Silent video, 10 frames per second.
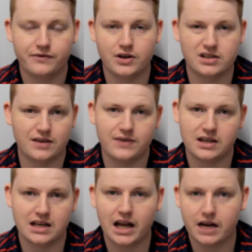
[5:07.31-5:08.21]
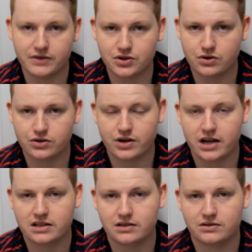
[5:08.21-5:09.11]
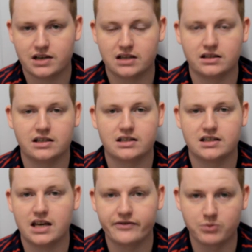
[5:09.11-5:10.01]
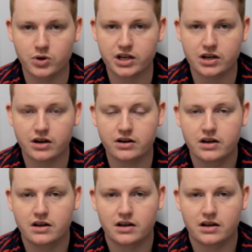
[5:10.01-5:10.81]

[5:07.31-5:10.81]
Firstly, if he can get out of his contract. Secondly, does he even want to go?